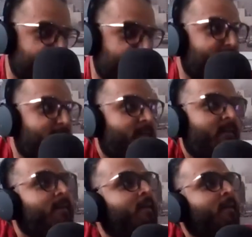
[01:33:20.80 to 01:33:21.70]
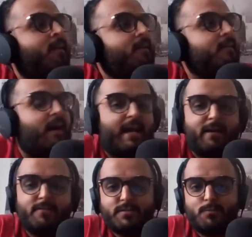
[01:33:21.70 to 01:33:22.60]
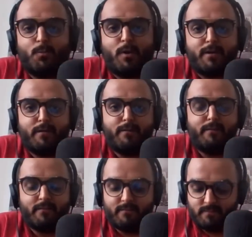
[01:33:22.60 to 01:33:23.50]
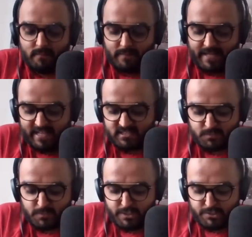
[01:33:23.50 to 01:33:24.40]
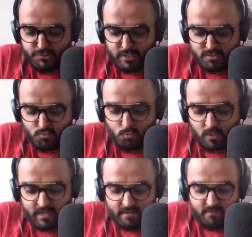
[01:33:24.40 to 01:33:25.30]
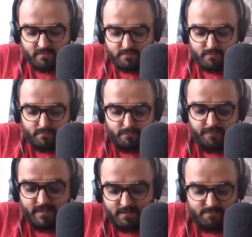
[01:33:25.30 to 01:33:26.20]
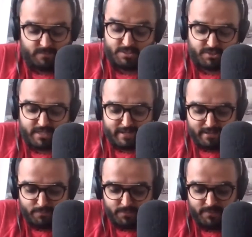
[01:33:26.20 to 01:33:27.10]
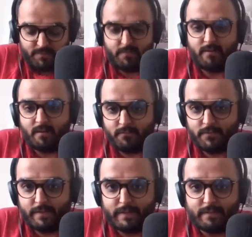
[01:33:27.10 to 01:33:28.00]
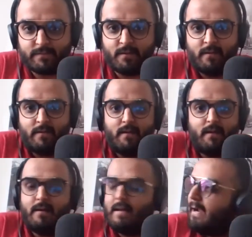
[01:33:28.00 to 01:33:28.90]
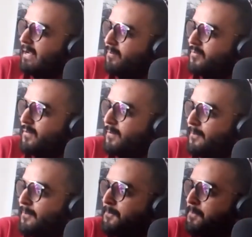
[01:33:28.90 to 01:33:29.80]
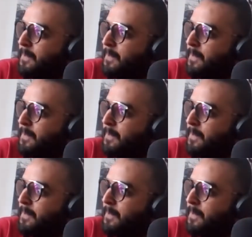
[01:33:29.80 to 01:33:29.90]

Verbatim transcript: raining, I have just one explanation as to why we, like Shreya and I in particular, love the rains. And it comes from